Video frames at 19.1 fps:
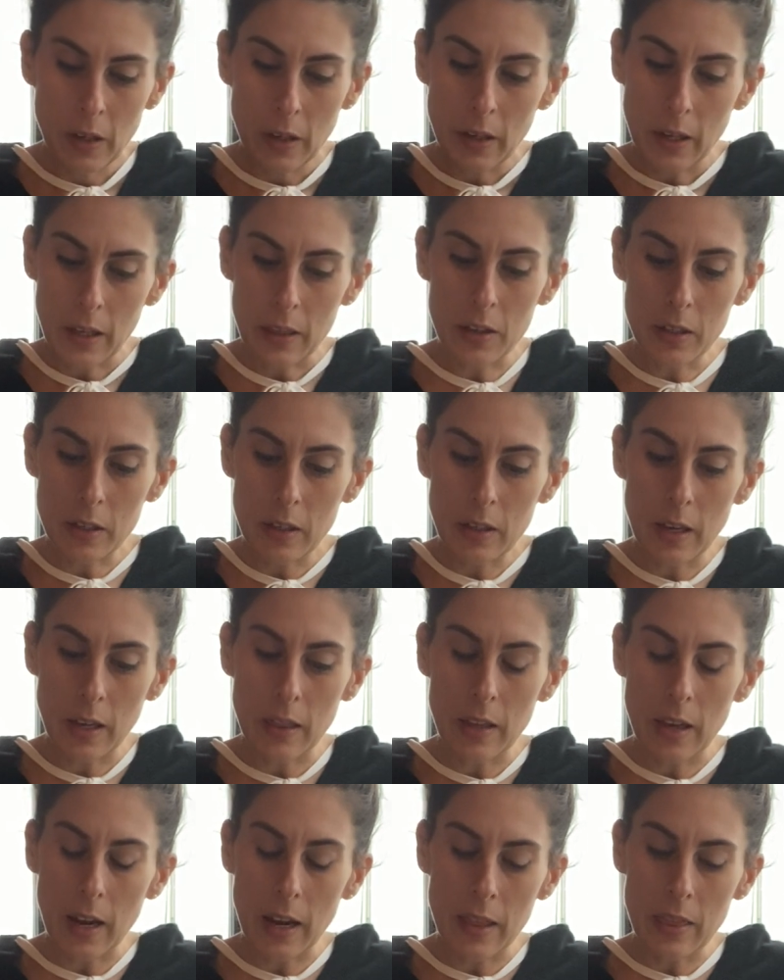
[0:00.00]
in the
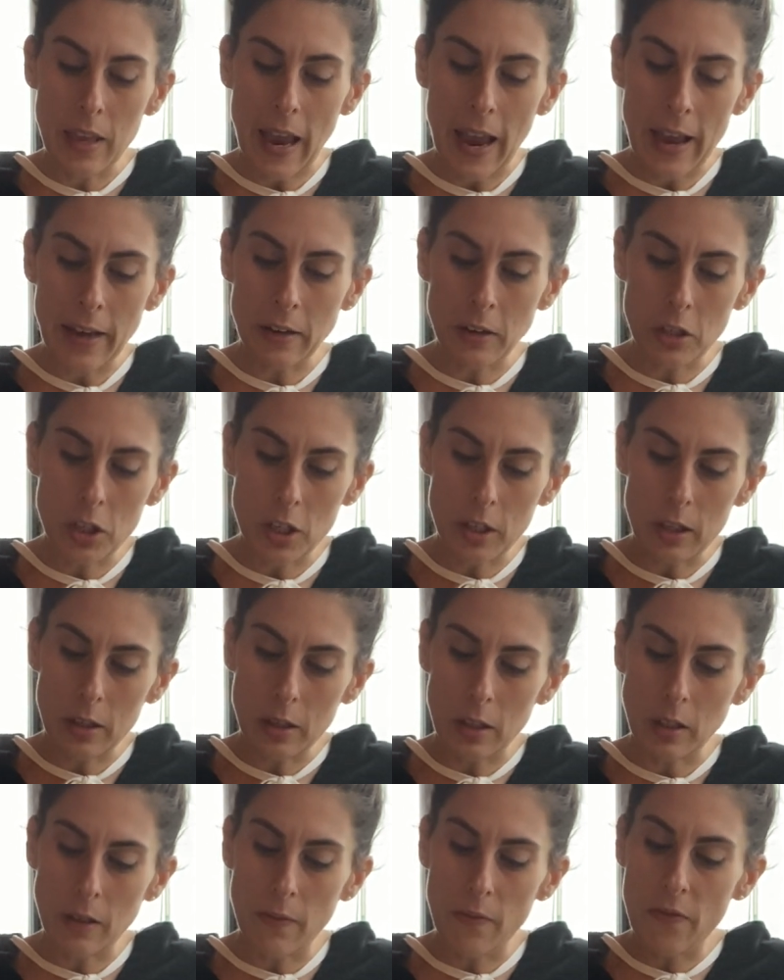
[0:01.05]
energy, that the
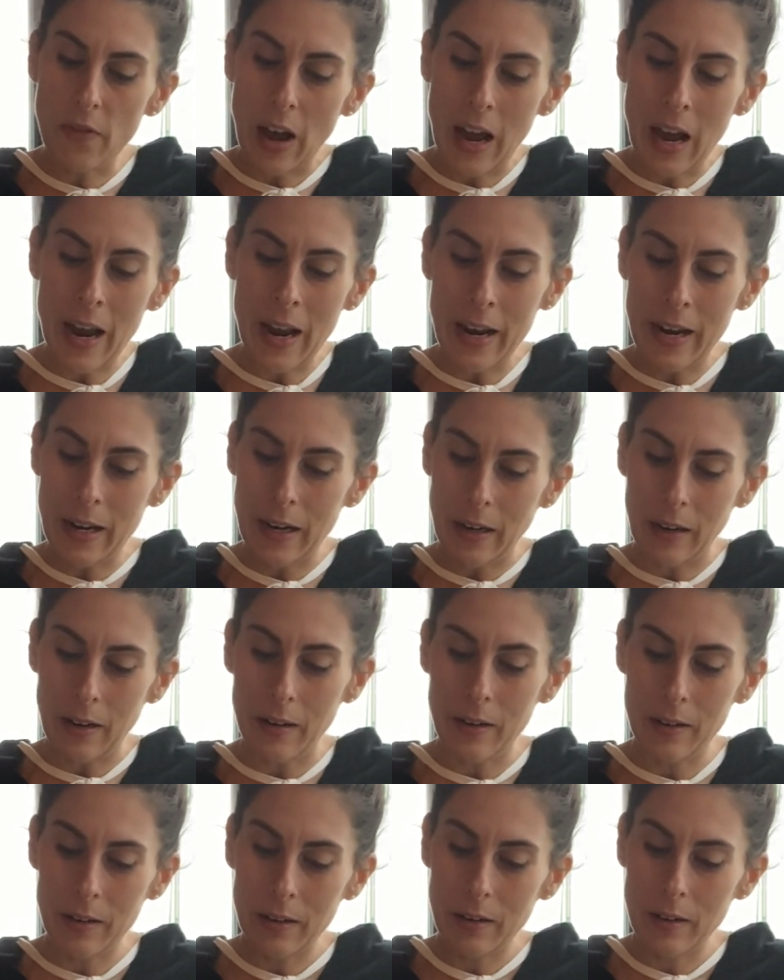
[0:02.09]
divine
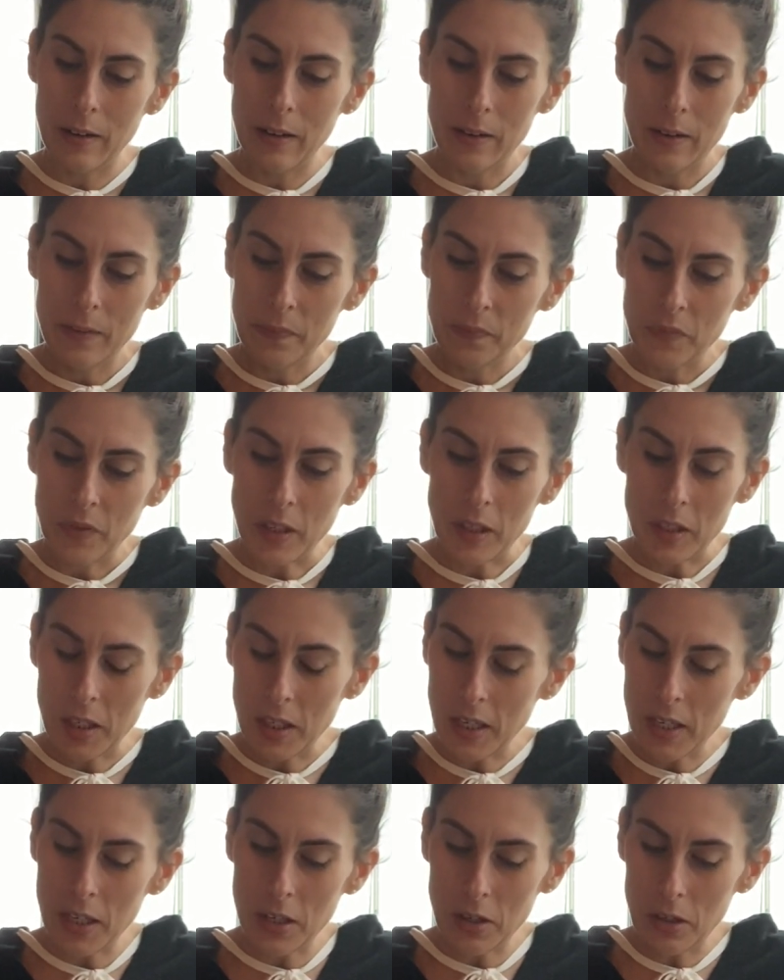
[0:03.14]
is
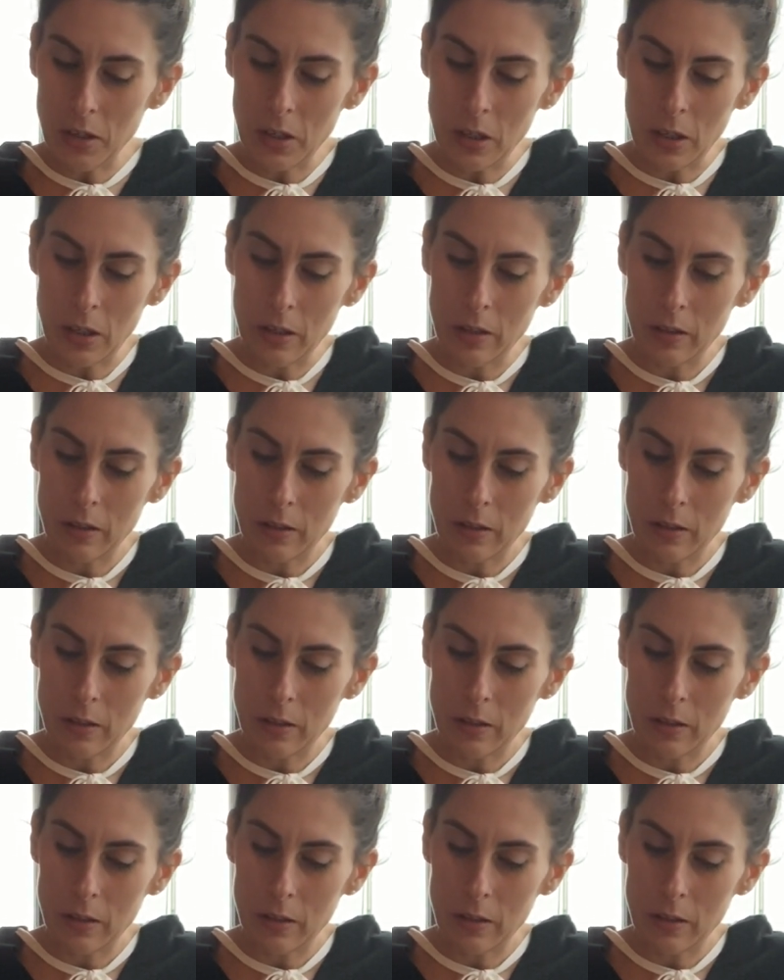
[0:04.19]
here